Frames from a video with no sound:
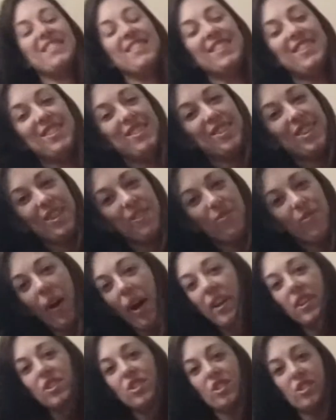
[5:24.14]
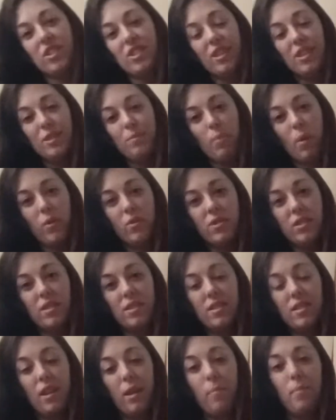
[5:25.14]
that you can find your sits bones
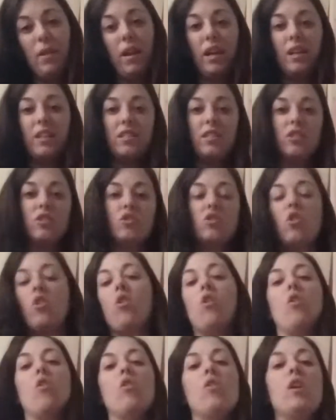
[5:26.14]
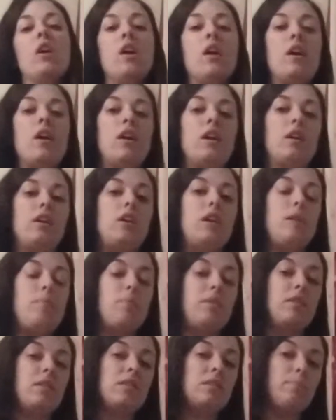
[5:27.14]
and sit up nice and tall,
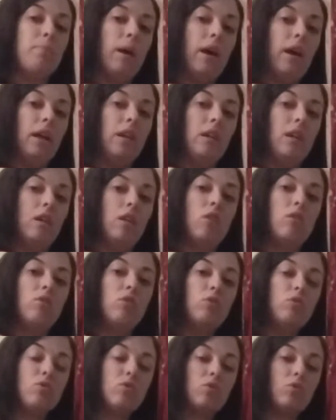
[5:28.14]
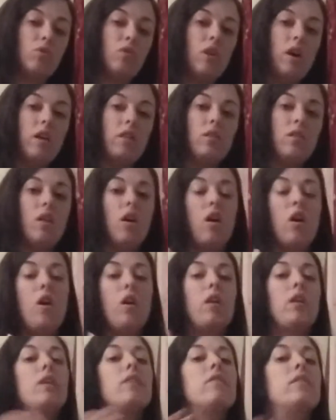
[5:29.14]
keeping the spine neutral and
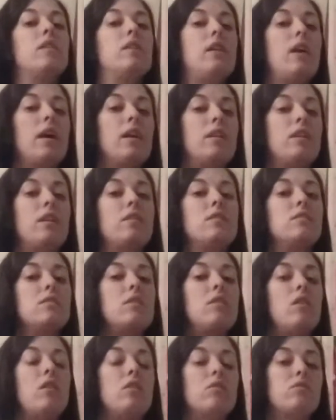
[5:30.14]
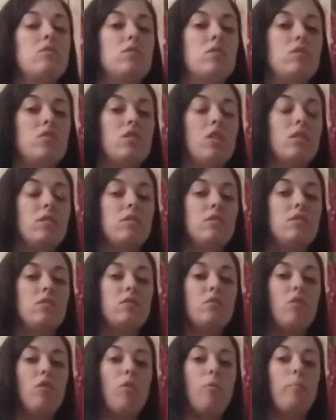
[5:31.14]
long, the neck nice and long so the chest
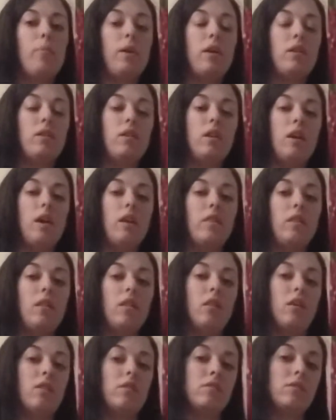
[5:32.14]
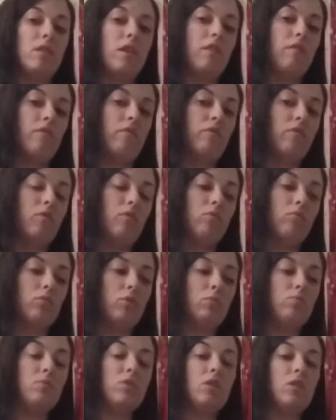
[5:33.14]
is open and the lungs have full
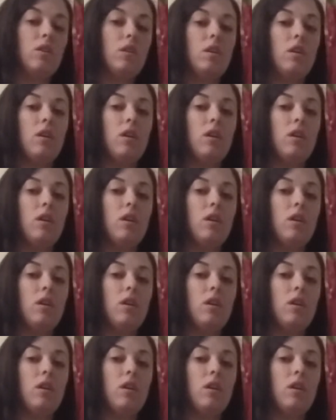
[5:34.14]
room to